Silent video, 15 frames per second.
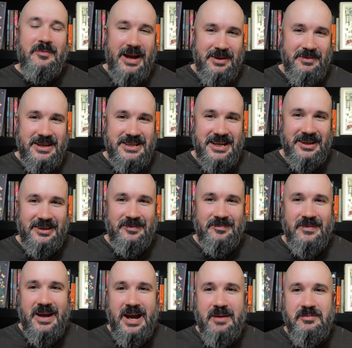back to my channel.
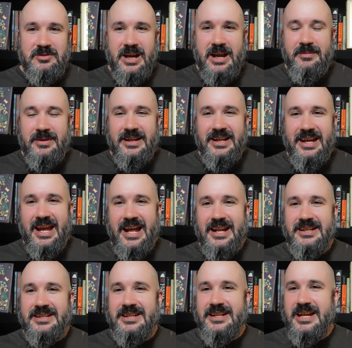I'm Traben, and
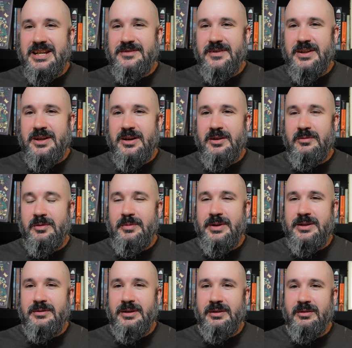in today's video, we'll be
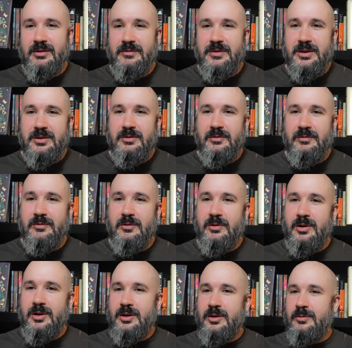doing a review
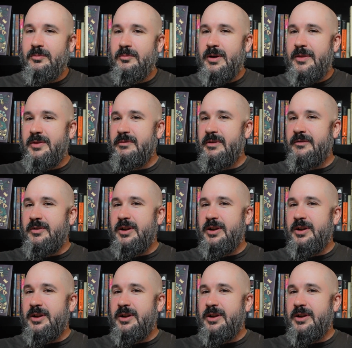for What the River